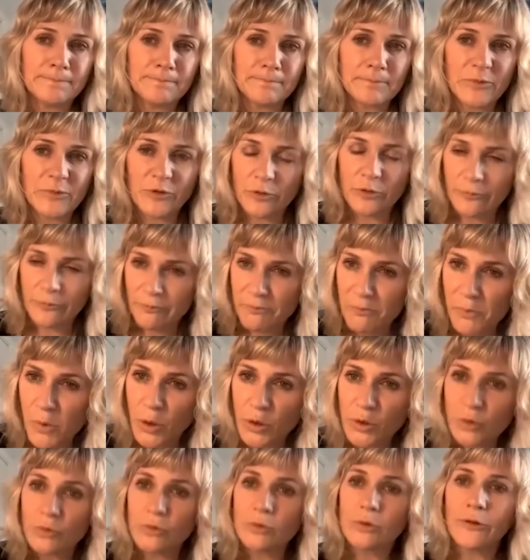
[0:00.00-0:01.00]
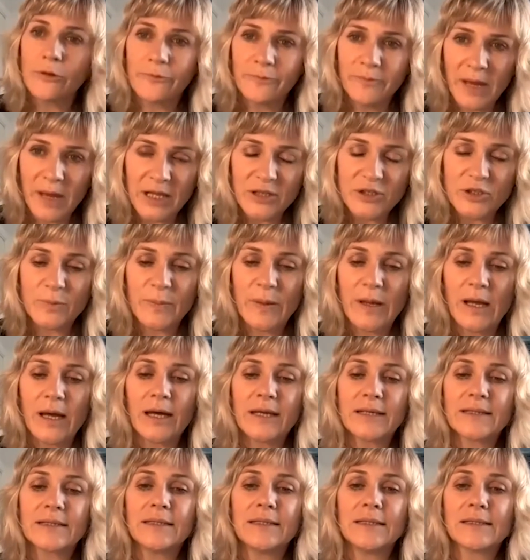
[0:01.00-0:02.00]
sort of model of major
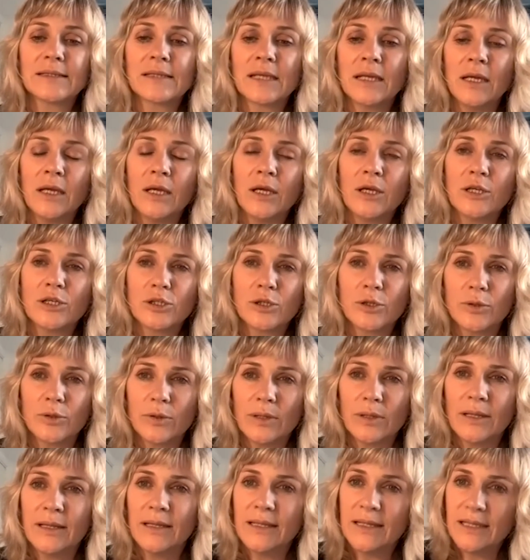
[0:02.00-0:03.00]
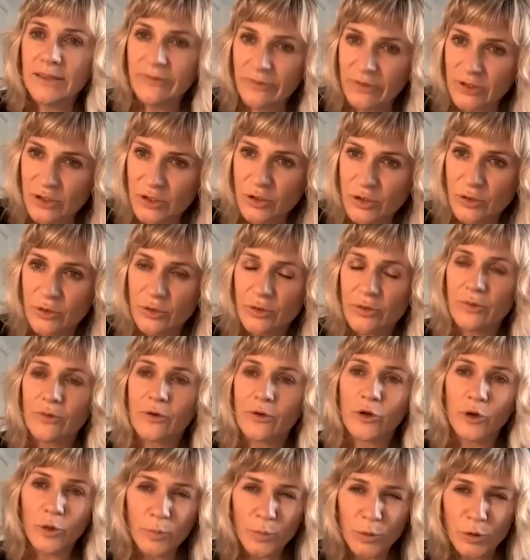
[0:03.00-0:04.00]
parties to leave it to
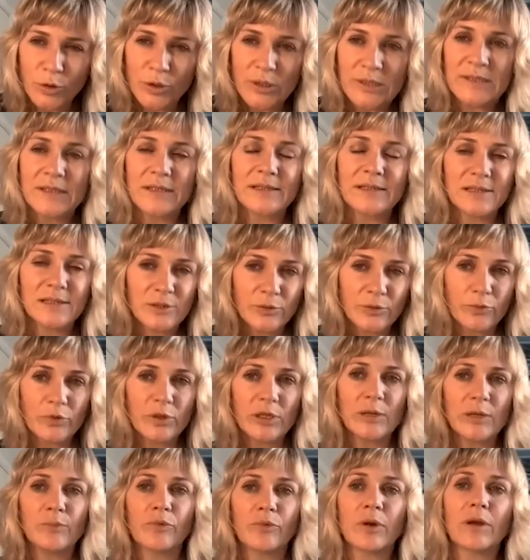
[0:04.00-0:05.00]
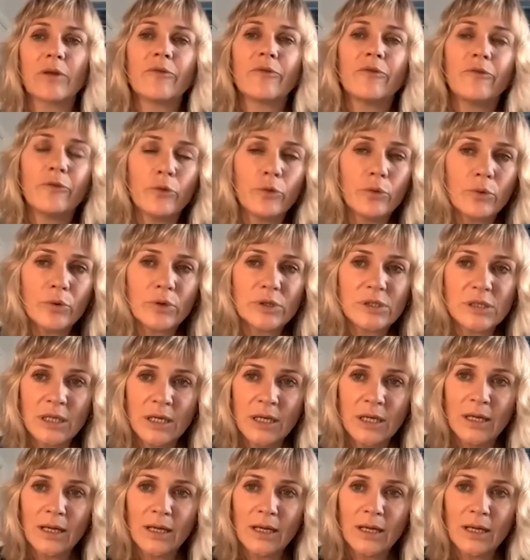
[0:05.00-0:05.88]
communities to really bring forward